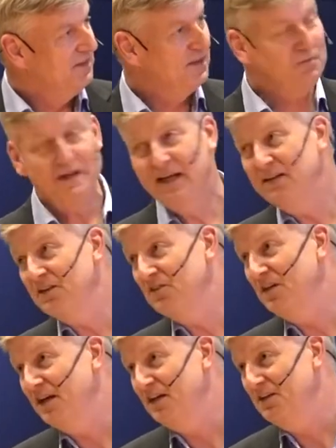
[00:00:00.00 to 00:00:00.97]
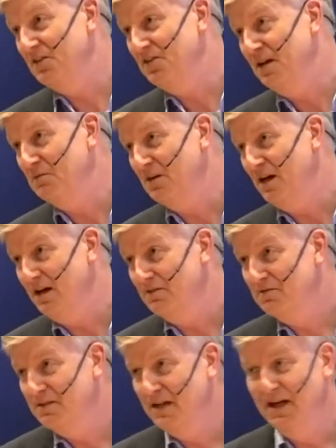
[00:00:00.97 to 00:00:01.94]
that we get exactly the same
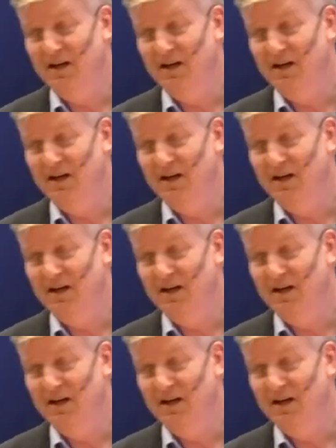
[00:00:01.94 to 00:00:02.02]
graph.